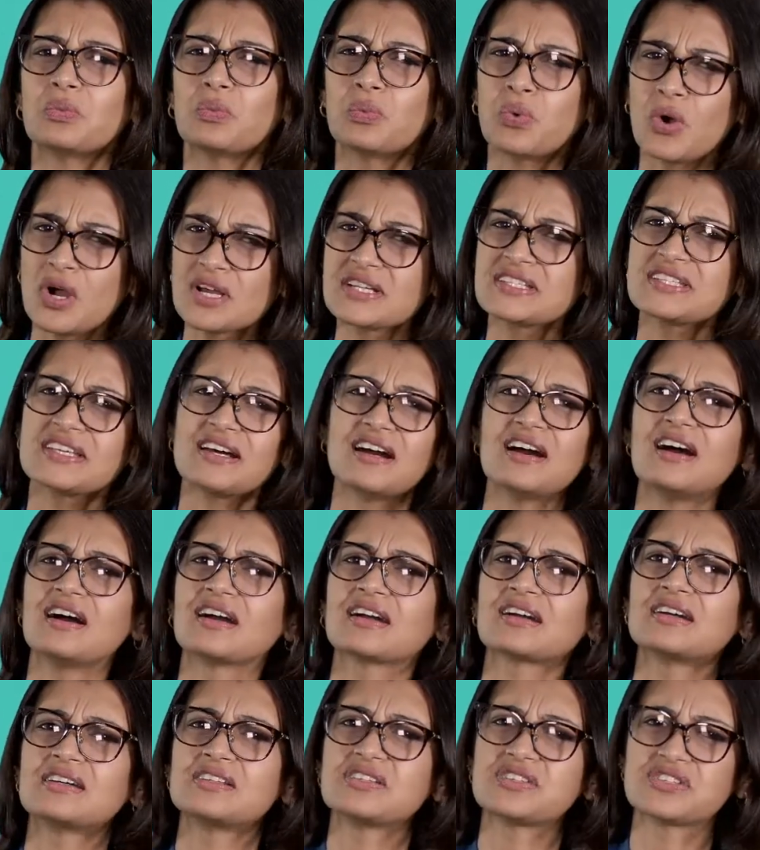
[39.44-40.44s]
what
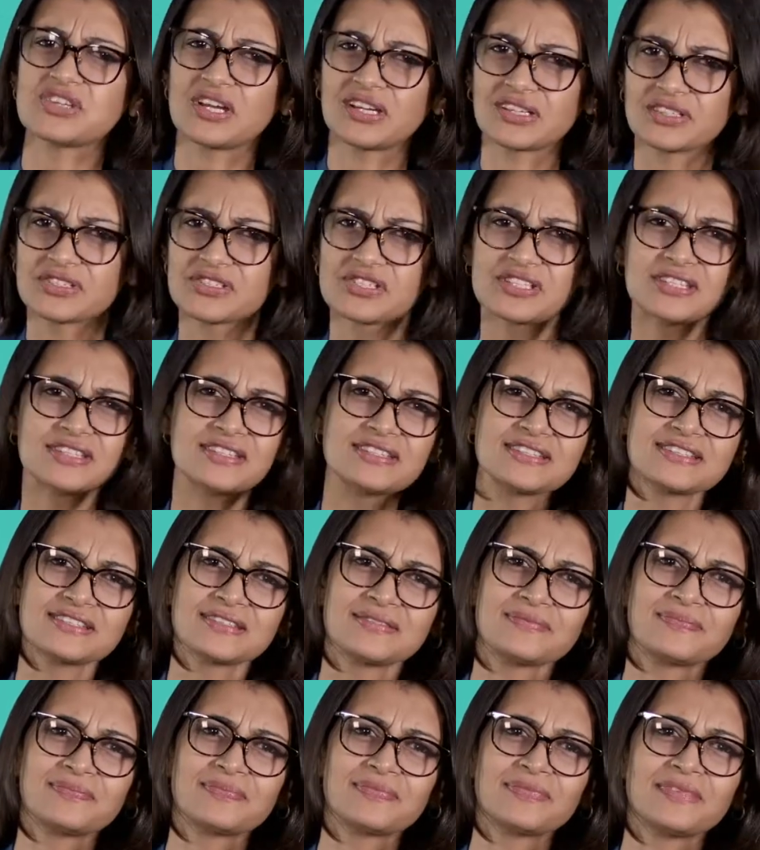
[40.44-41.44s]
are conjunctions?
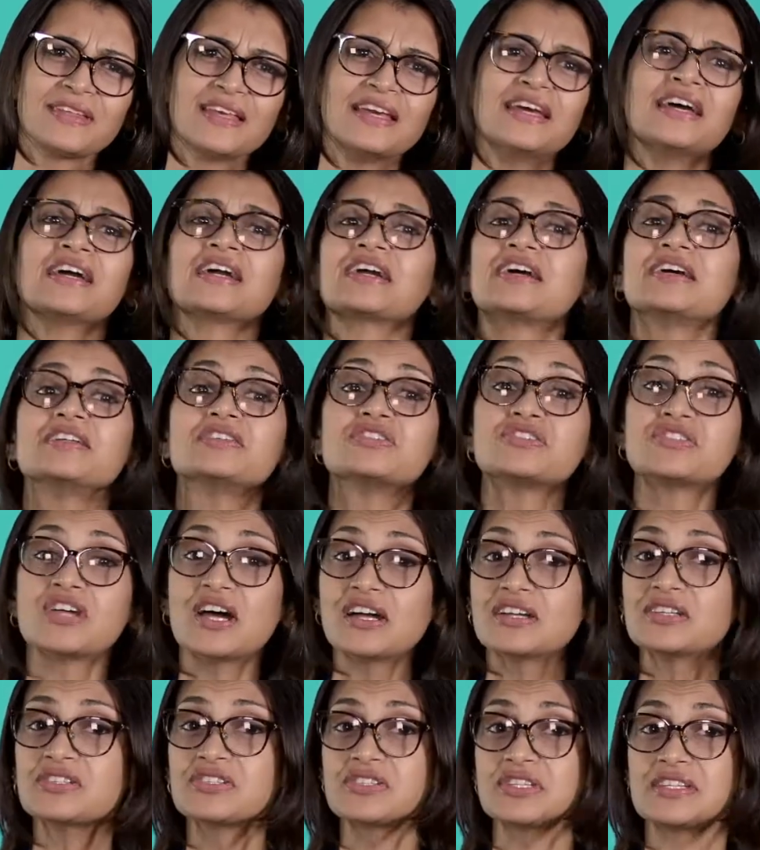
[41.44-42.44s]

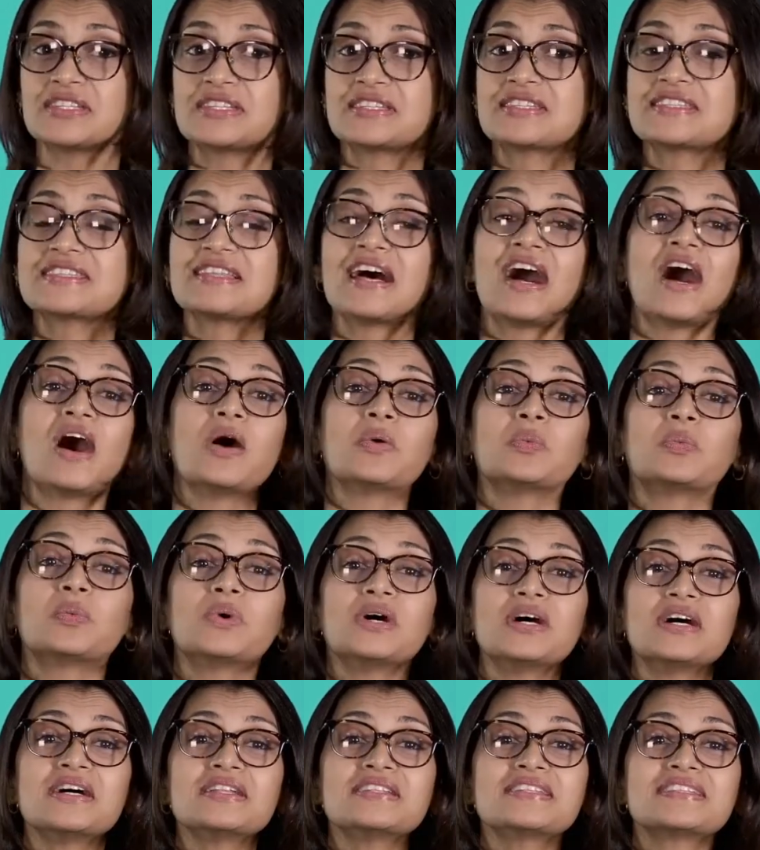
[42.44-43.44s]
Conjunctions are
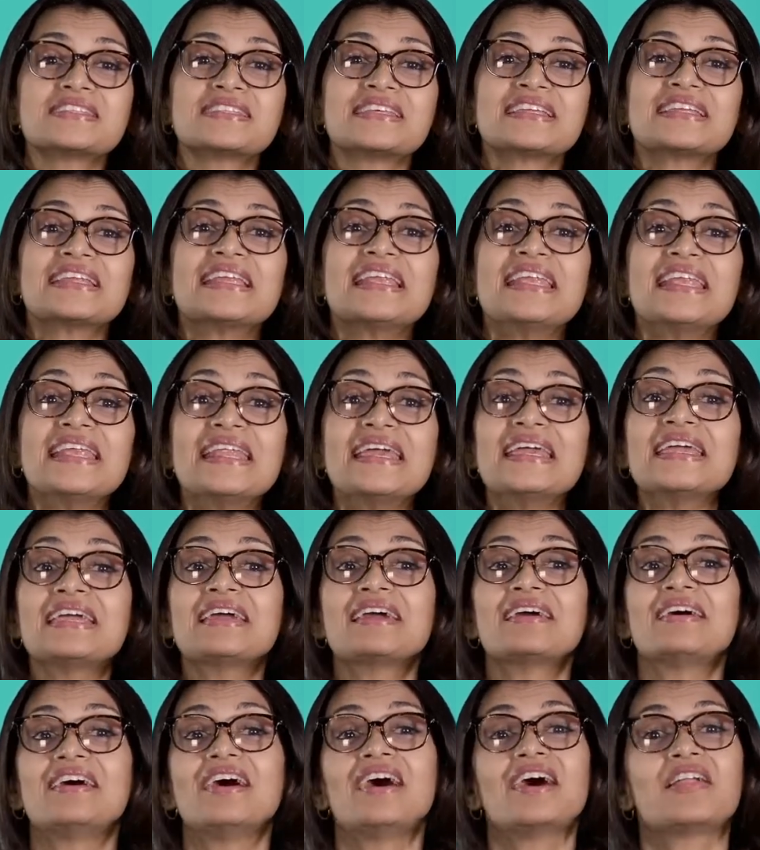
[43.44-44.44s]
words that
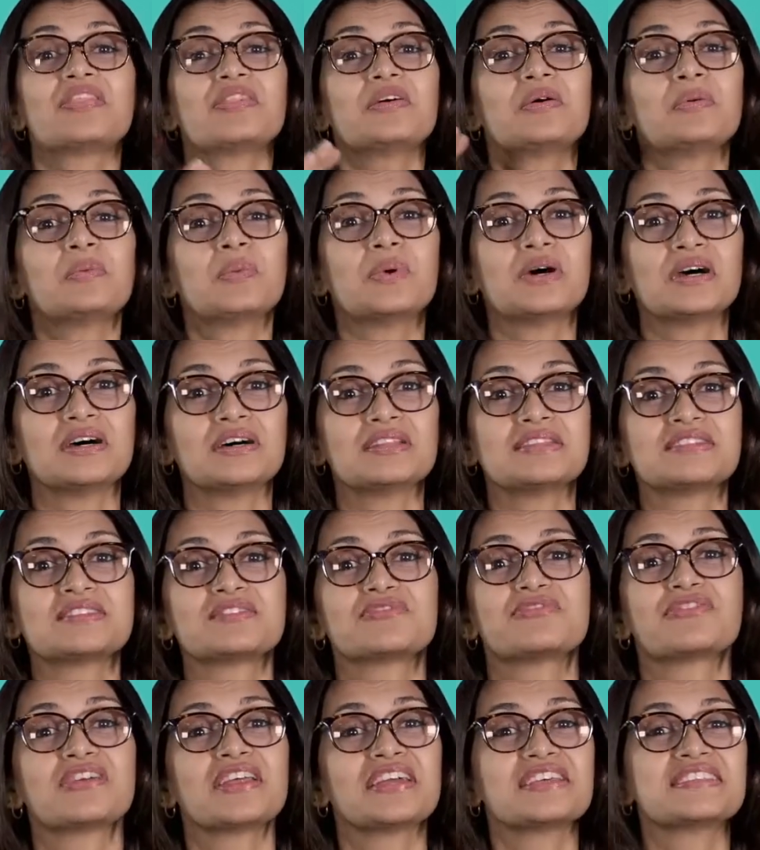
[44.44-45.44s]
link other words,
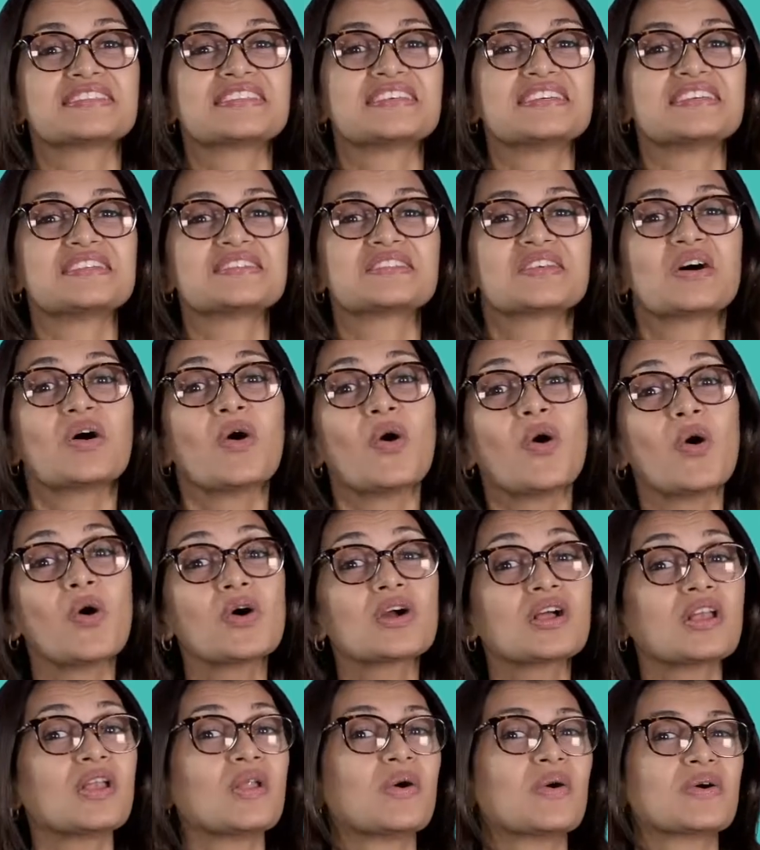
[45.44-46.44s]
phrases,
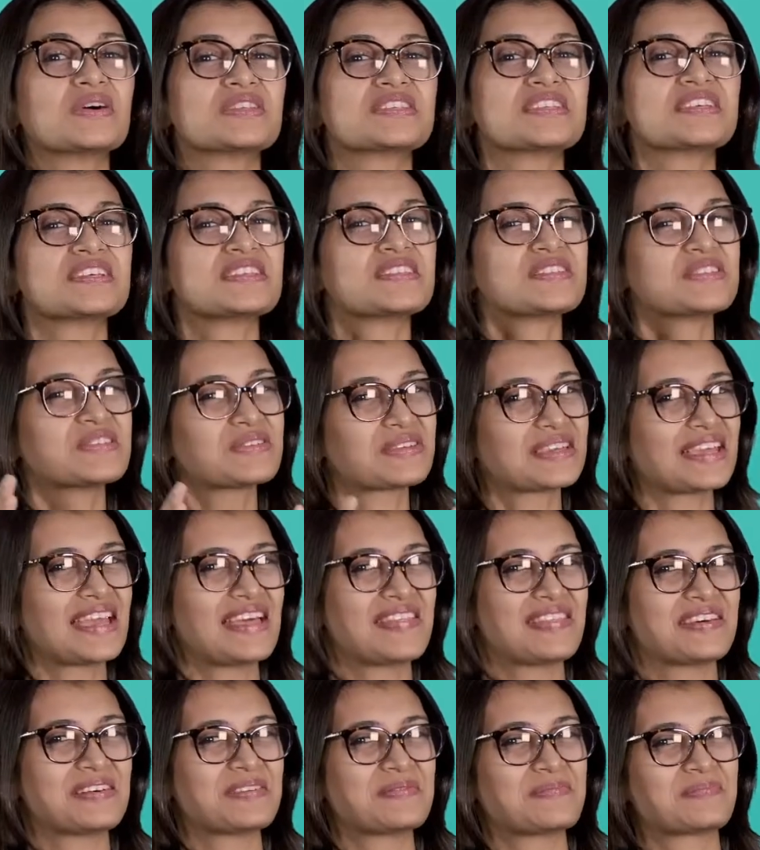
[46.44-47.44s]
or clauses
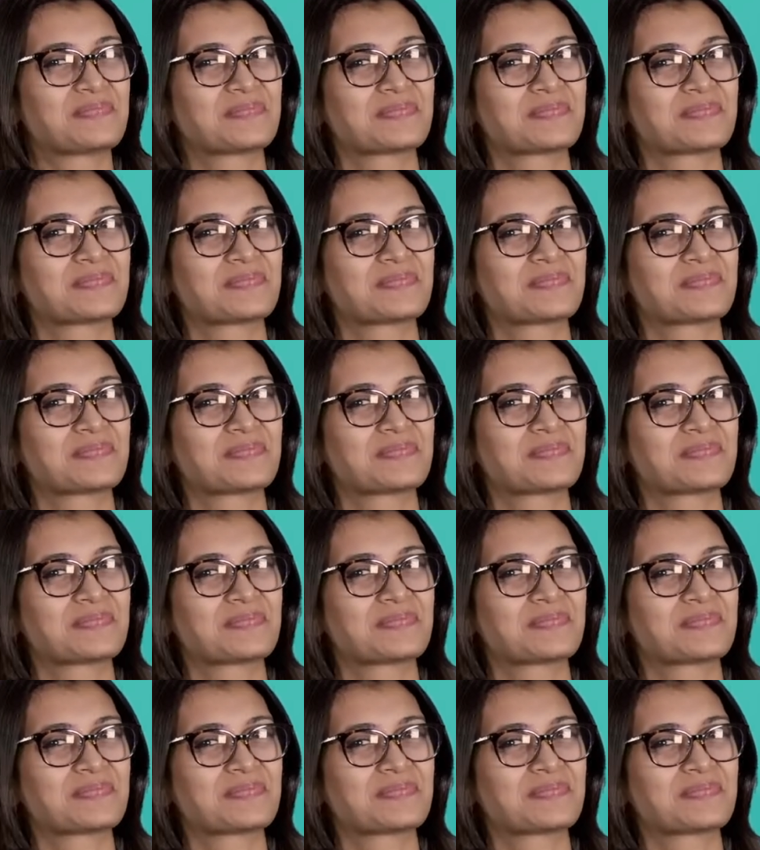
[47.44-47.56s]
together.